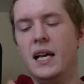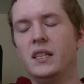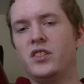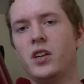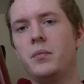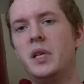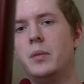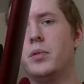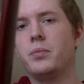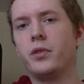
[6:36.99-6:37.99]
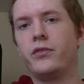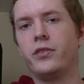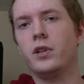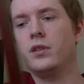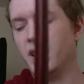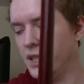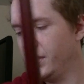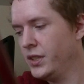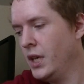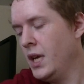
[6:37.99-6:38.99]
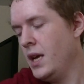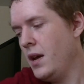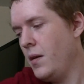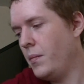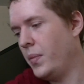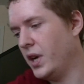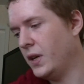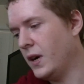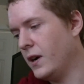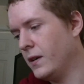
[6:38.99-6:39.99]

and some people prefer these. But